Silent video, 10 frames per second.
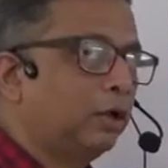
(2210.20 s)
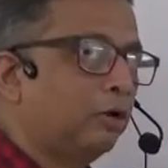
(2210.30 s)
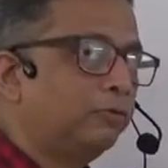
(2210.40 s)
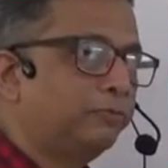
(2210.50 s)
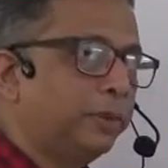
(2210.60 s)

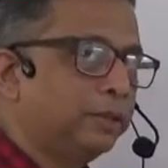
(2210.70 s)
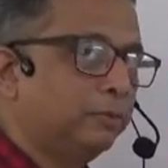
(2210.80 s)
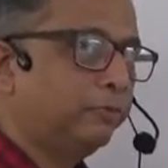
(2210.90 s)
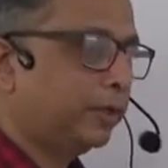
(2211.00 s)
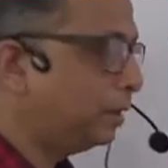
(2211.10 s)
of
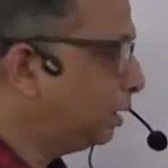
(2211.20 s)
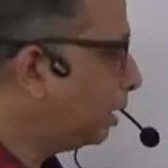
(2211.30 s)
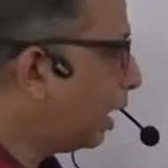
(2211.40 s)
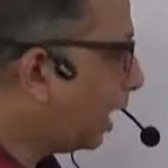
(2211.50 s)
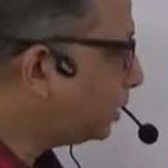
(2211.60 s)
prism 1
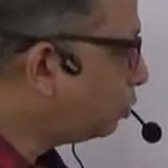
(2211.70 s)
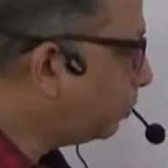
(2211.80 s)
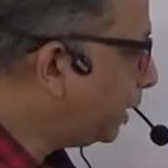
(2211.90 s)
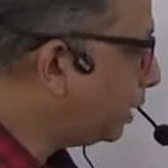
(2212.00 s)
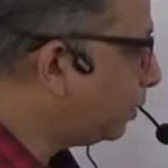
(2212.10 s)
has to
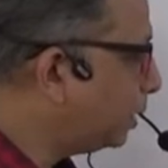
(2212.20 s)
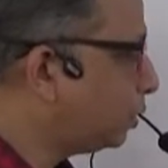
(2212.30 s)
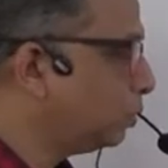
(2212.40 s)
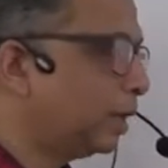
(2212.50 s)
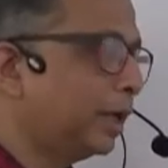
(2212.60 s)
be equal
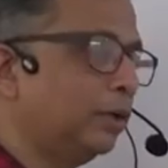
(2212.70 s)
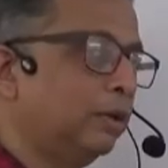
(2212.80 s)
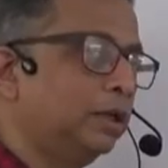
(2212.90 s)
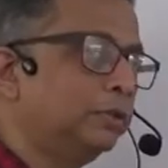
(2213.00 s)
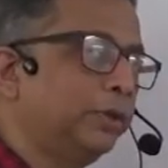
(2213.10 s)
to the
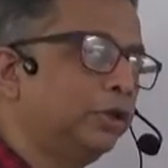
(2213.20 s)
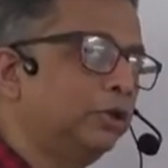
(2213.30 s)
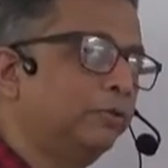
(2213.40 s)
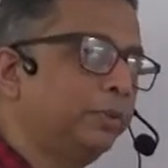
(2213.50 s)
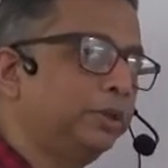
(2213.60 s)
angular
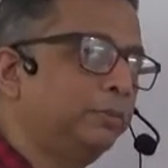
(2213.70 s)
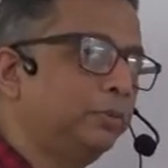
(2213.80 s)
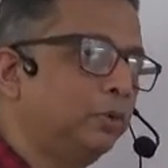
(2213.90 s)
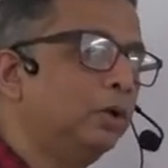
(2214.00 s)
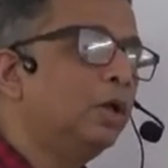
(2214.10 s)
dispersion of prism
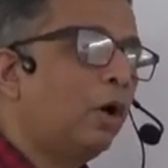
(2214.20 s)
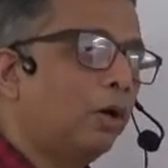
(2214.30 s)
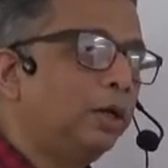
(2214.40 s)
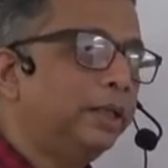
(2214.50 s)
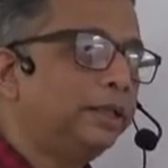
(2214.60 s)
2,
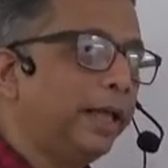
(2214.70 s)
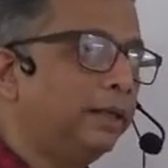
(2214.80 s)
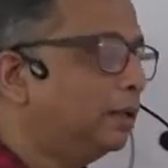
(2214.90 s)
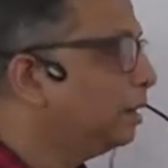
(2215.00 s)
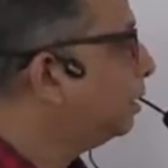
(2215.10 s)
only then